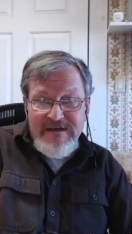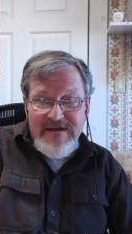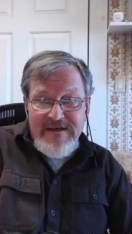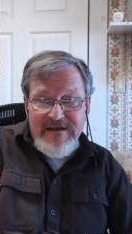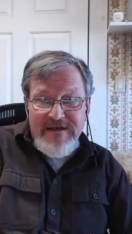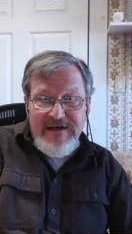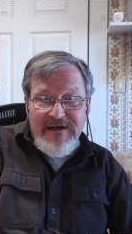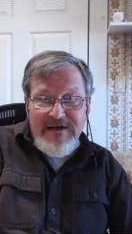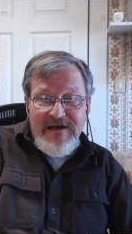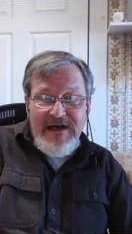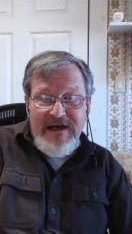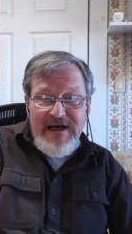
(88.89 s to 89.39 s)

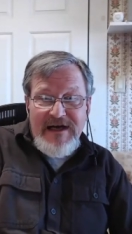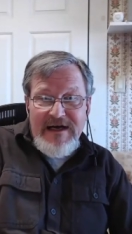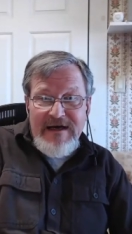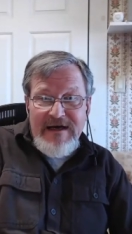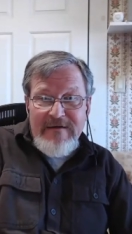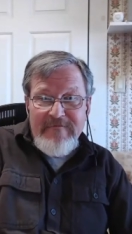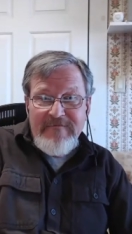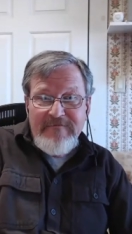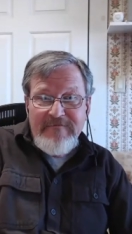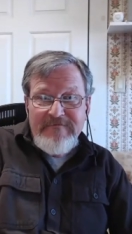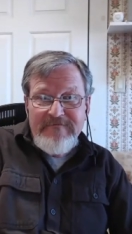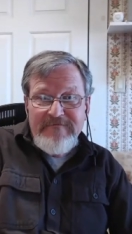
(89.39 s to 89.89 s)

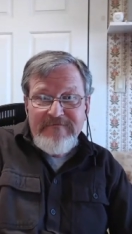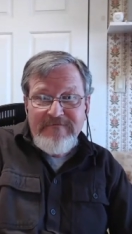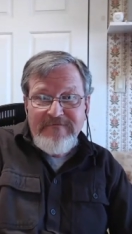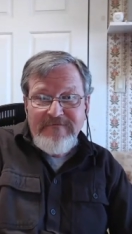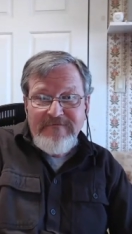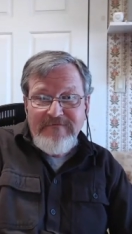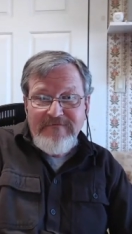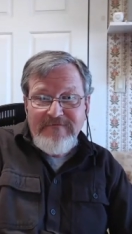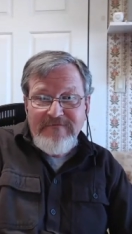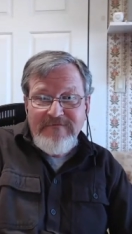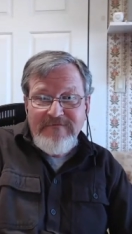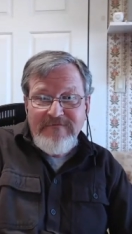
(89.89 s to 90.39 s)
Um,
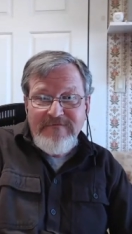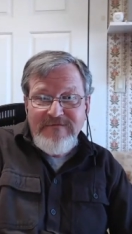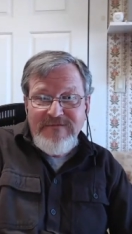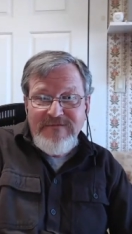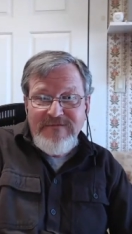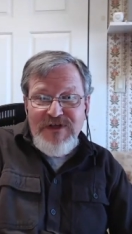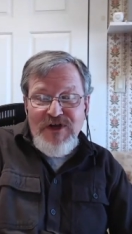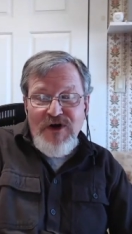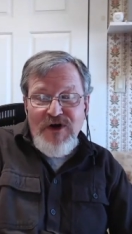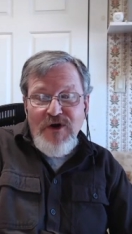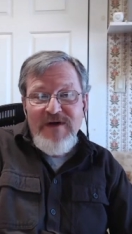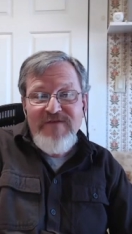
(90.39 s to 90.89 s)

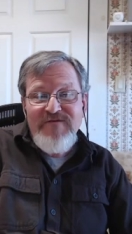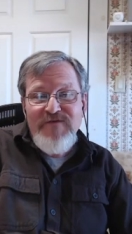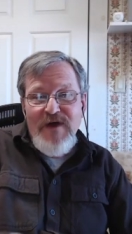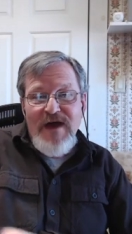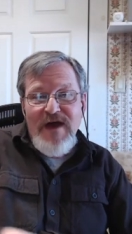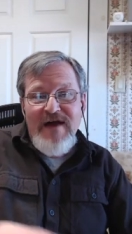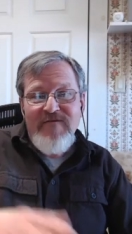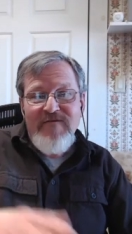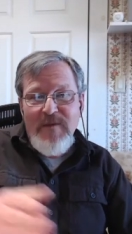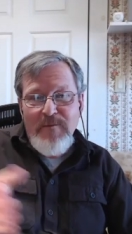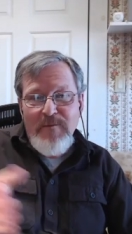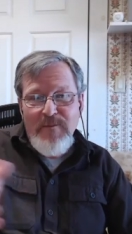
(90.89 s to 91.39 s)
you know, if you
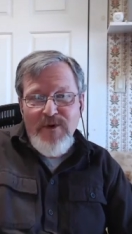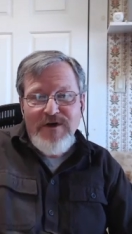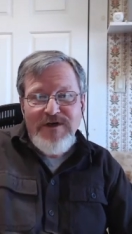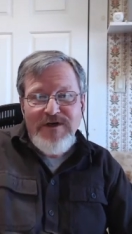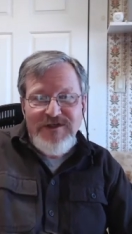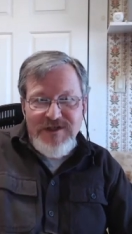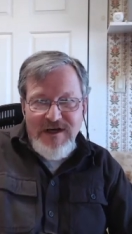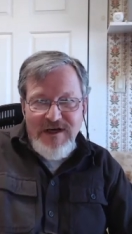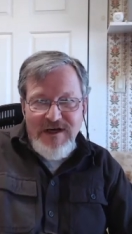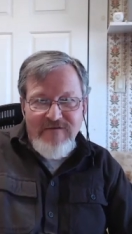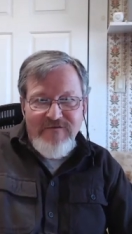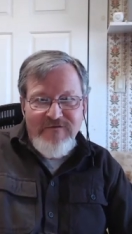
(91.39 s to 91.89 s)
have a
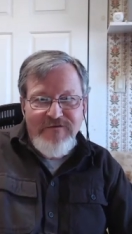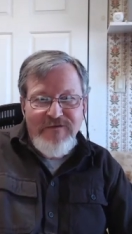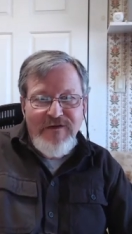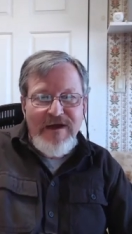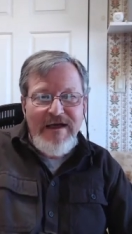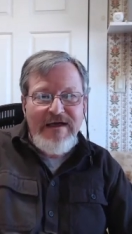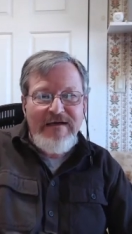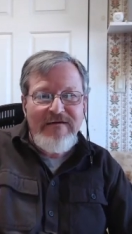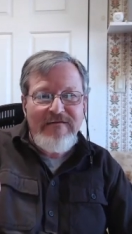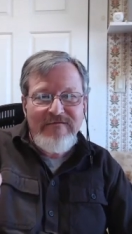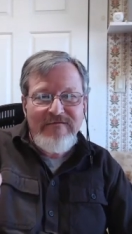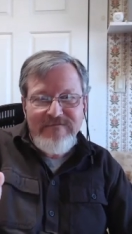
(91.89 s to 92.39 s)
bookshelf like
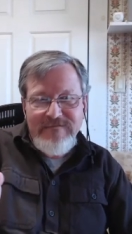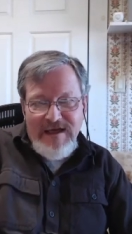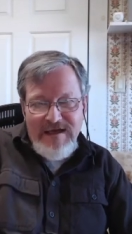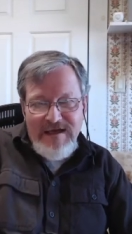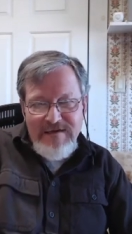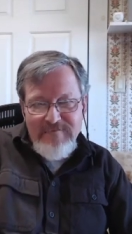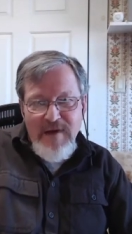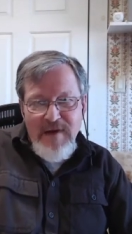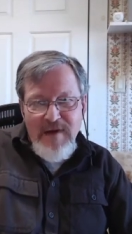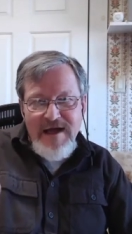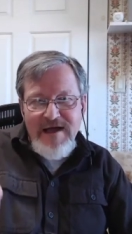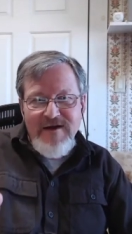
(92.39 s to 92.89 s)
like
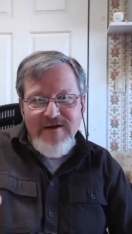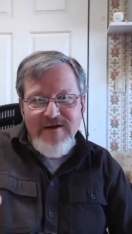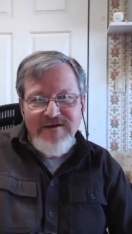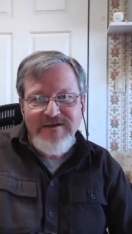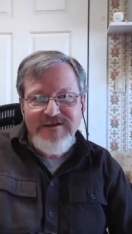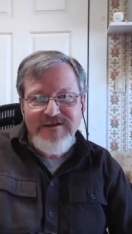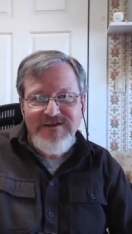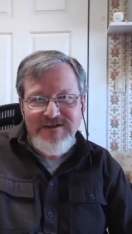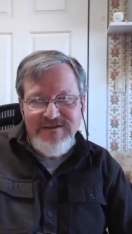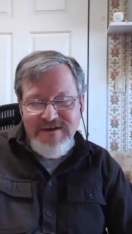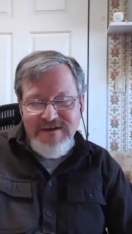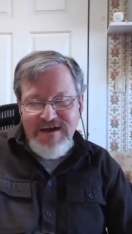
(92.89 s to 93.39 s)

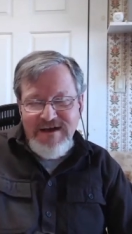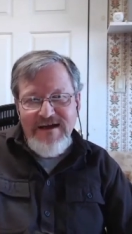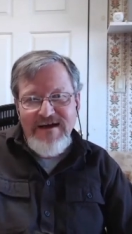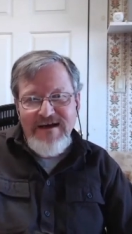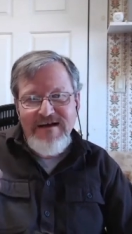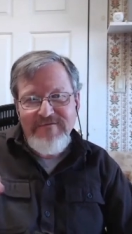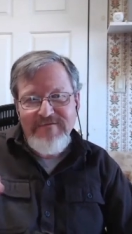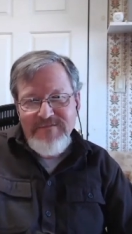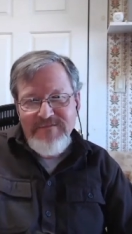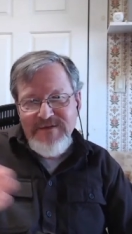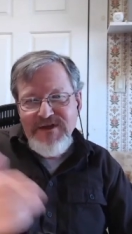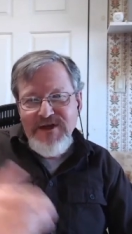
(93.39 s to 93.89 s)
Michael's,
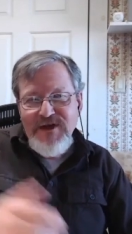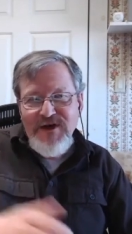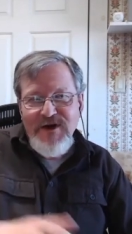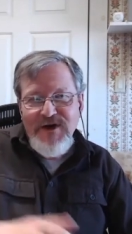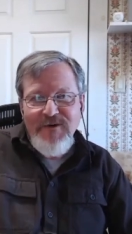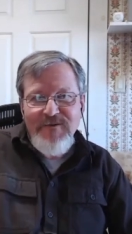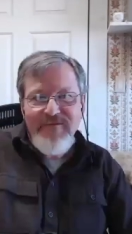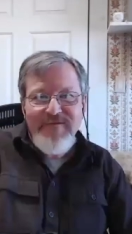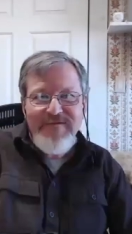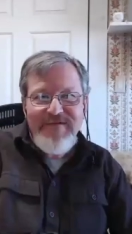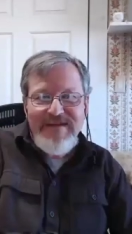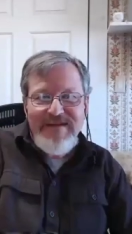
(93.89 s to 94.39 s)
um, you
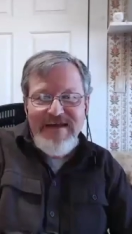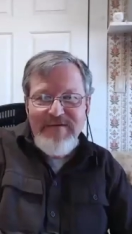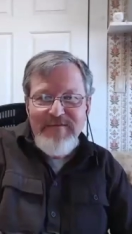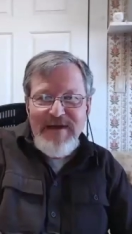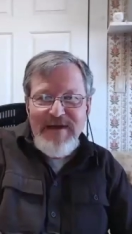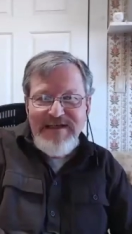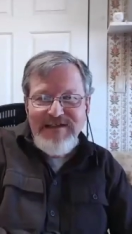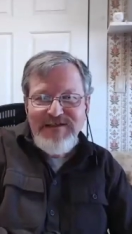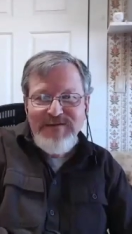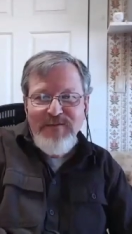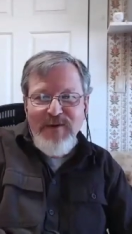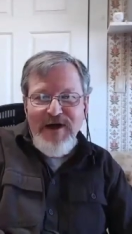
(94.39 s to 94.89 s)
know, they may
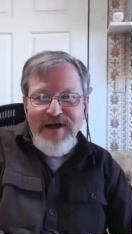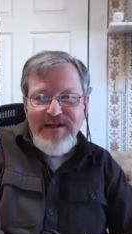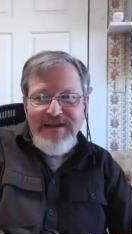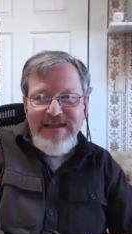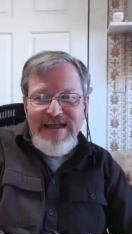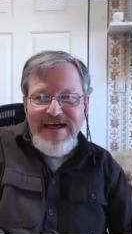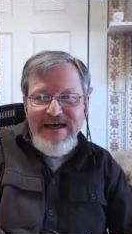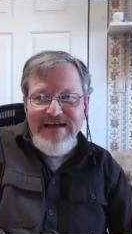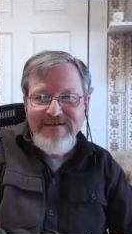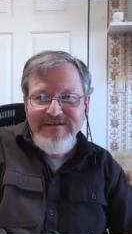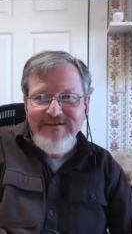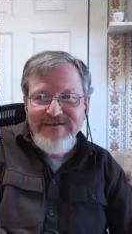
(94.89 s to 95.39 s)
spot
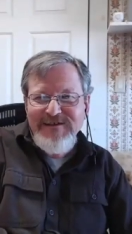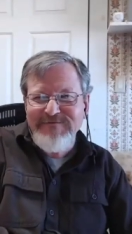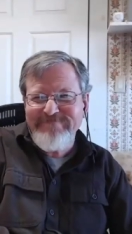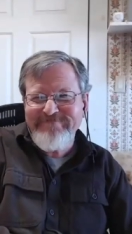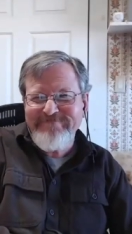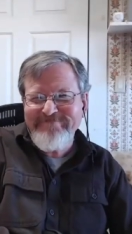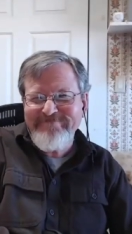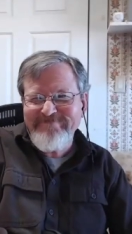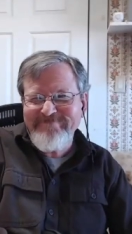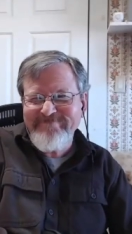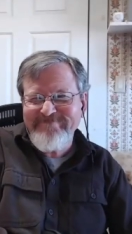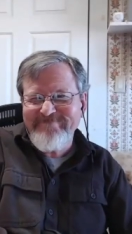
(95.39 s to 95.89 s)
that and go,
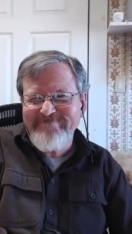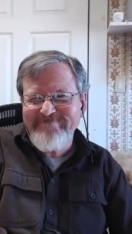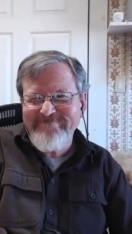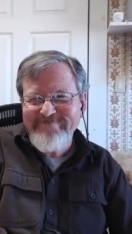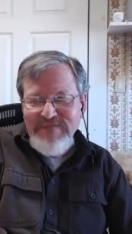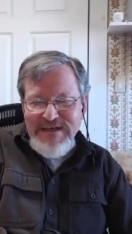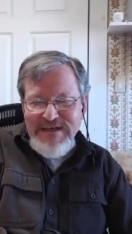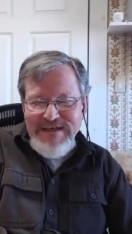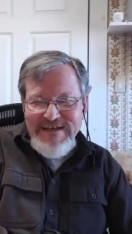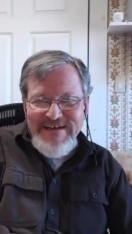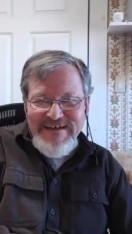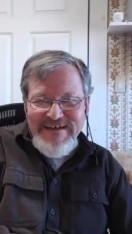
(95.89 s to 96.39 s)
hmm,
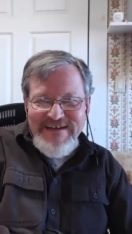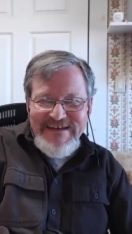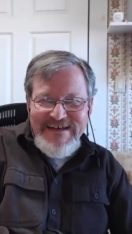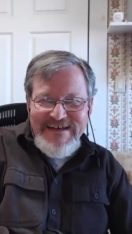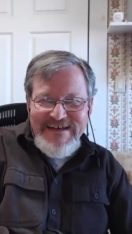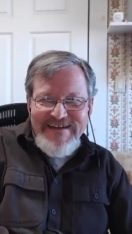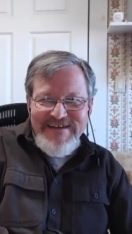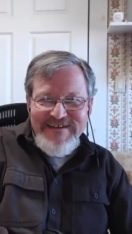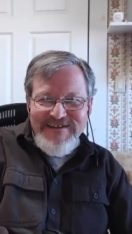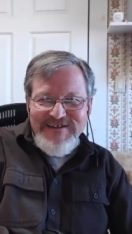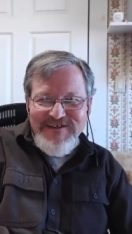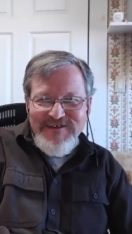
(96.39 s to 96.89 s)
yeah,
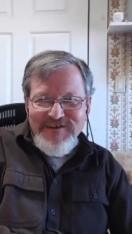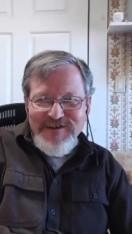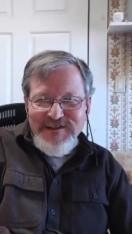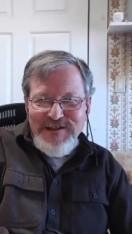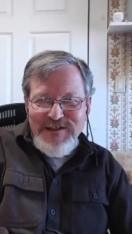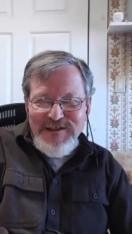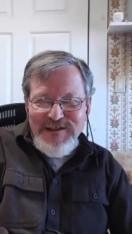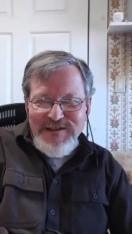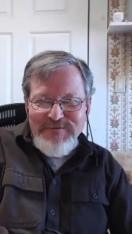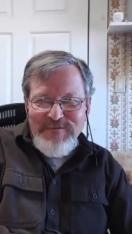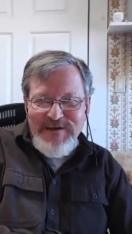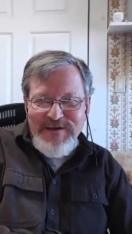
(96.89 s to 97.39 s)
this looks
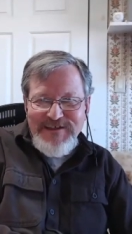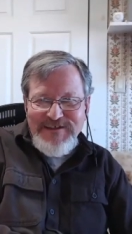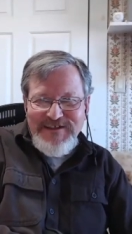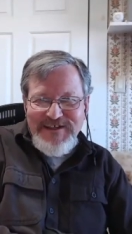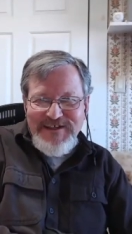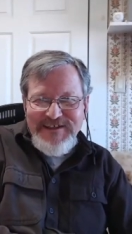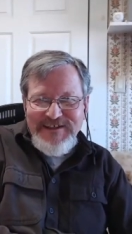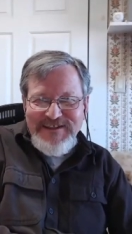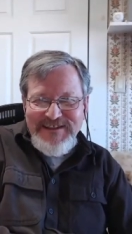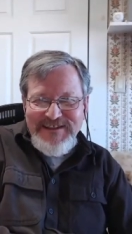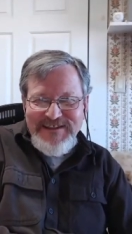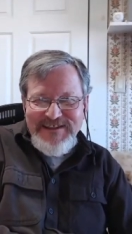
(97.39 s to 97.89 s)

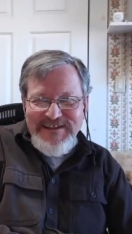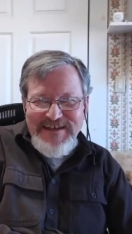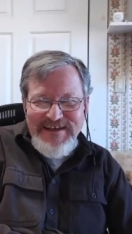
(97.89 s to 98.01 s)
suspicious.